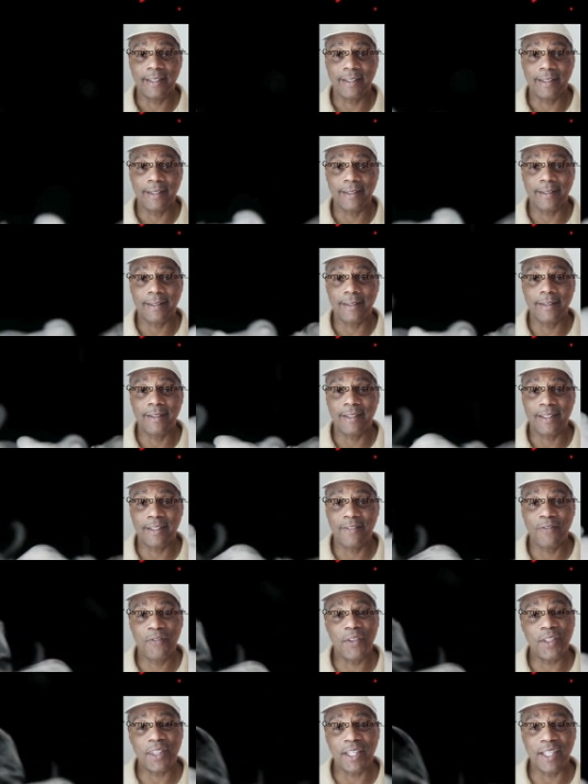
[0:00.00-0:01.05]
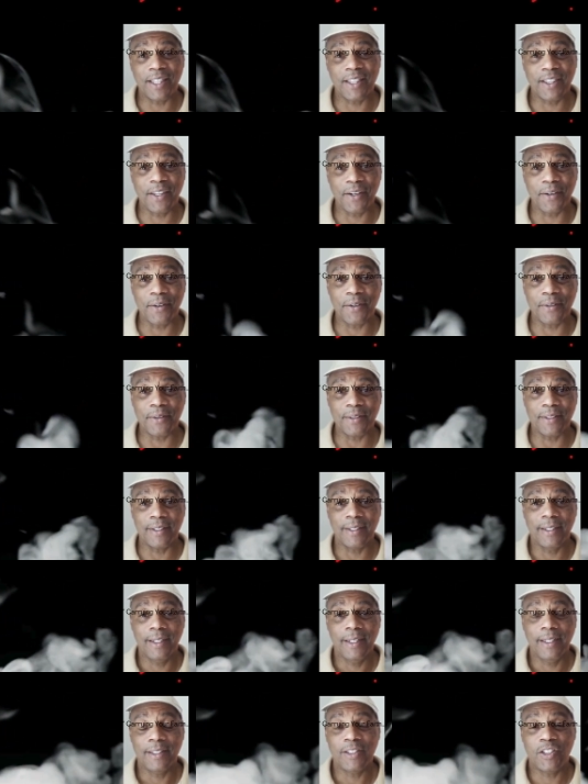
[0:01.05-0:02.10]
the 53rd
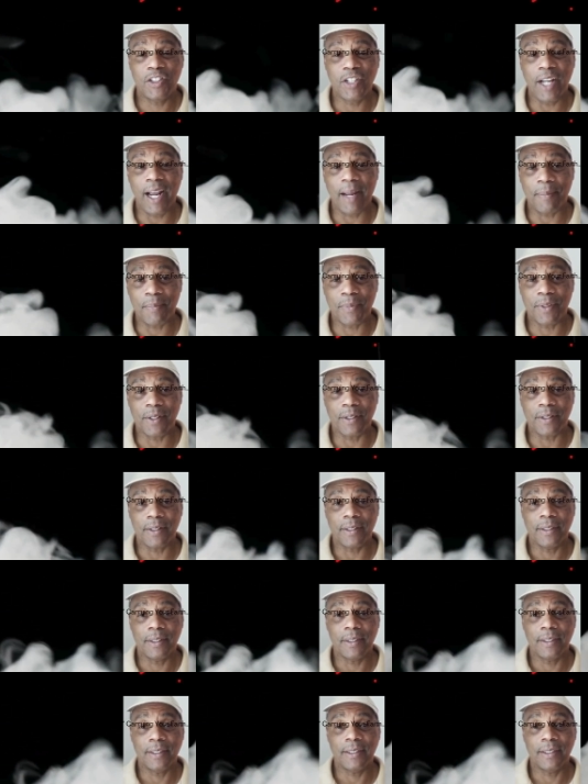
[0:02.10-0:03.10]
chapter,